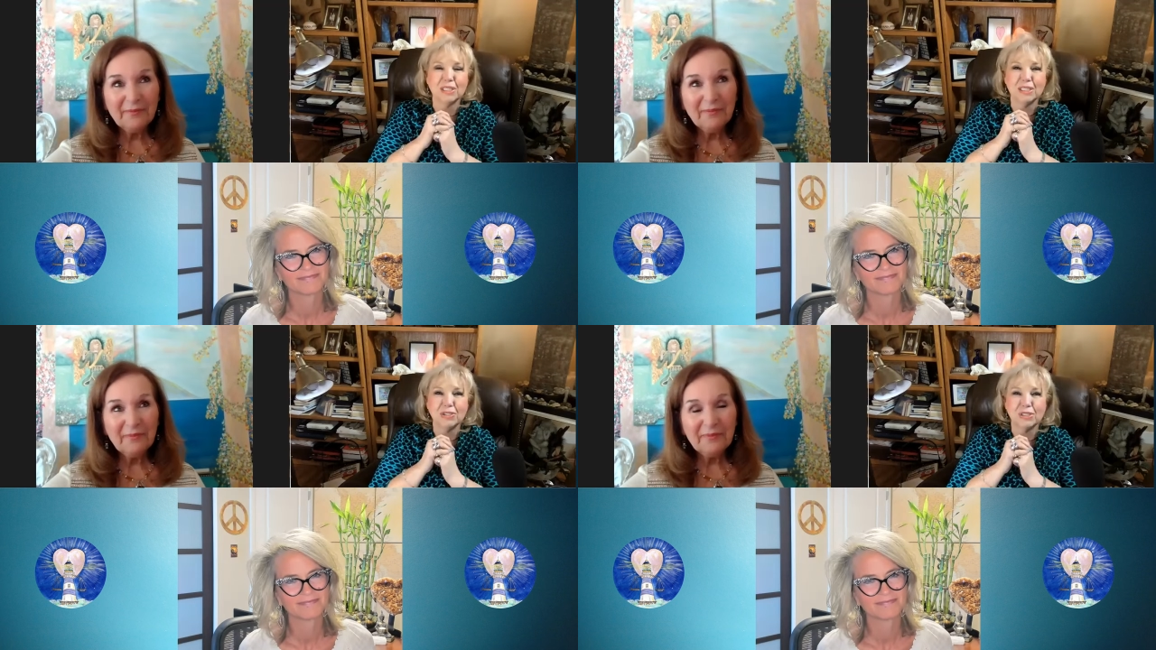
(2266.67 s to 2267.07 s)

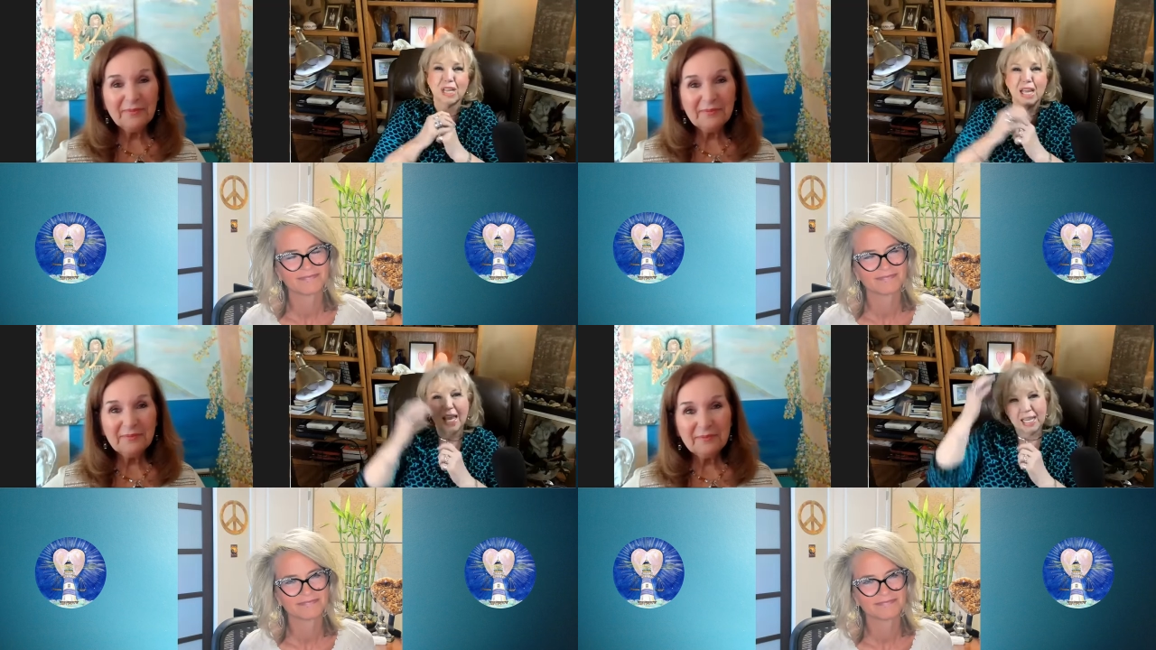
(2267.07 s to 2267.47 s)
Speaker 1: listening, just
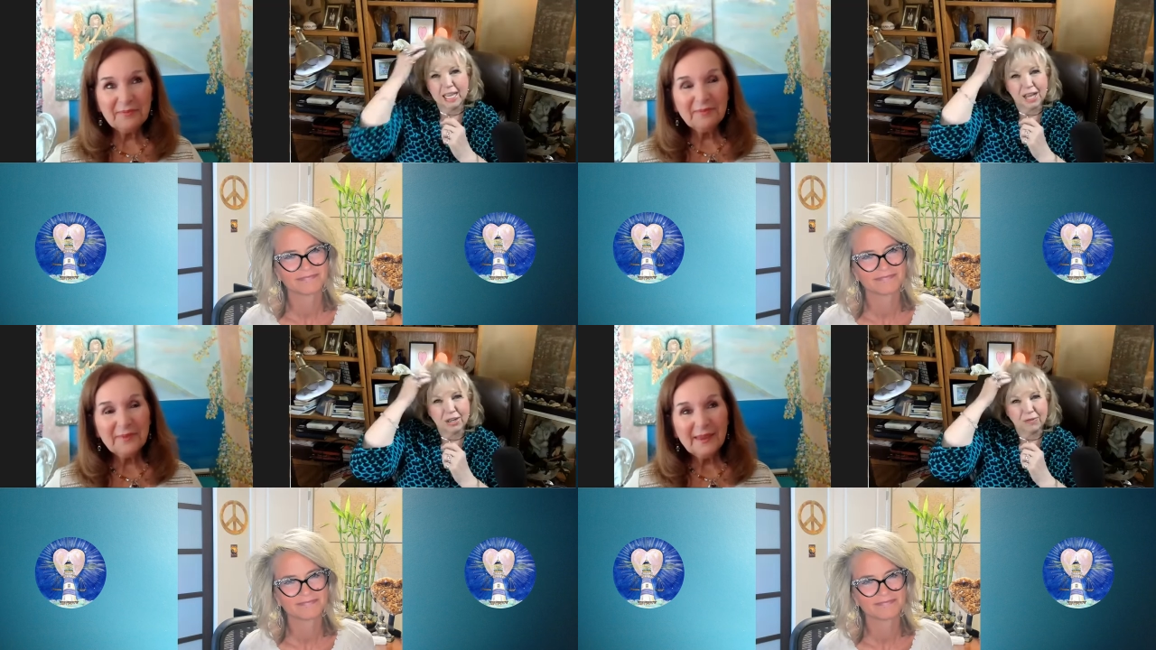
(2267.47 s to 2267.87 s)
get
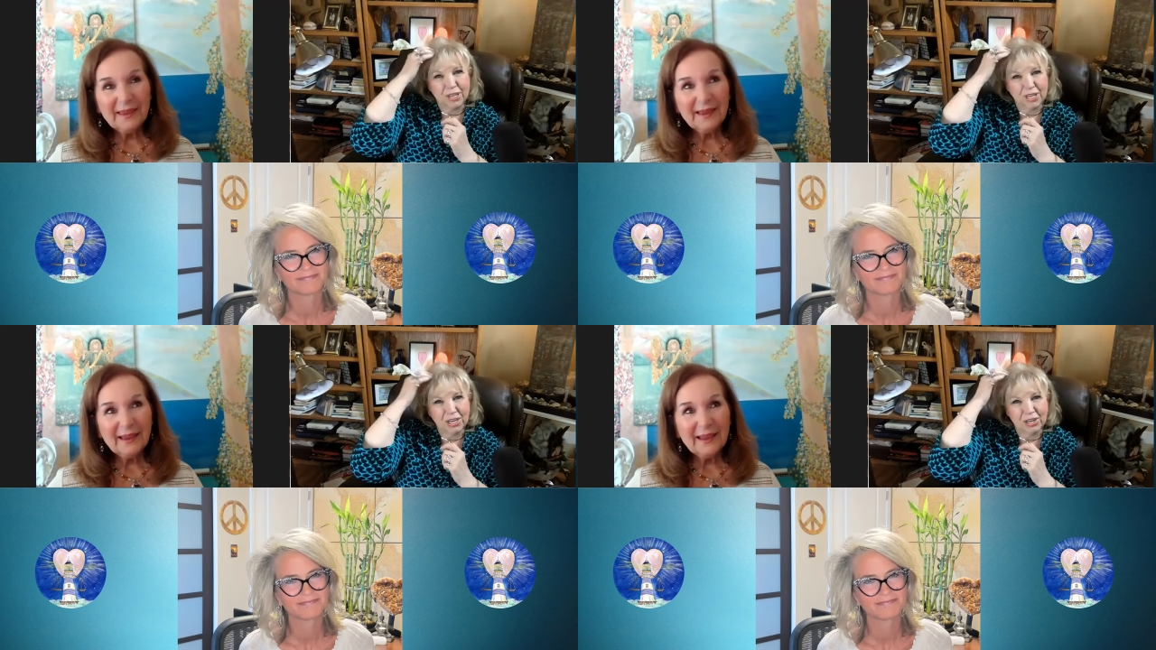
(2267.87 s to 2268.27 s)
out of
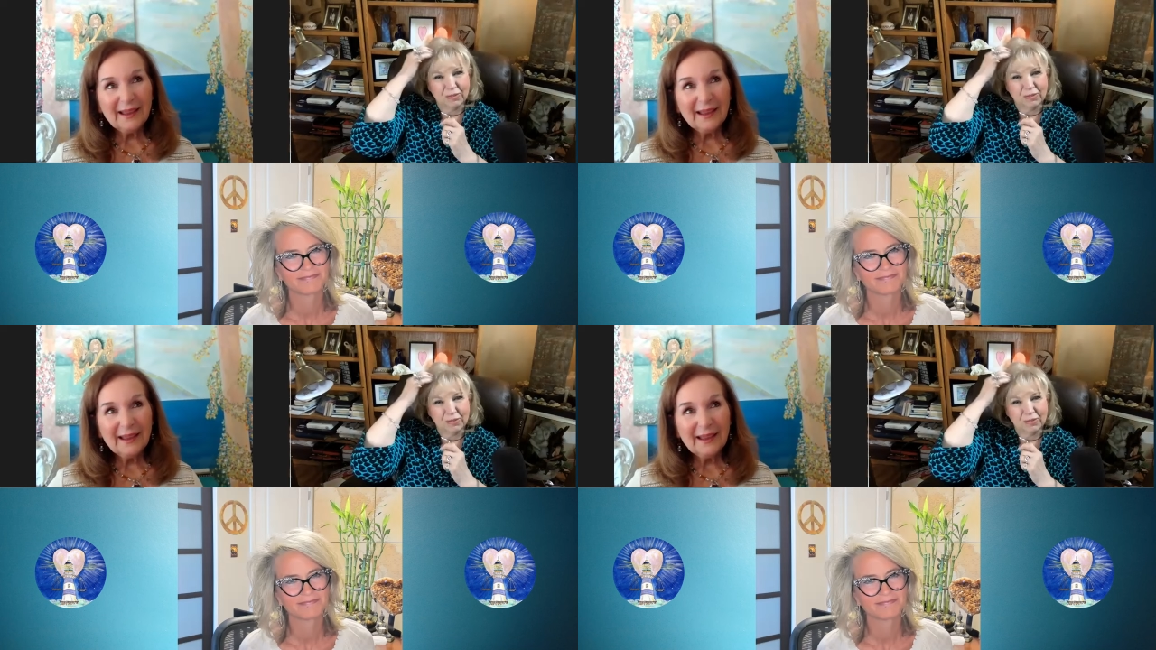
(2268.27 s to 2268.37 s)
here.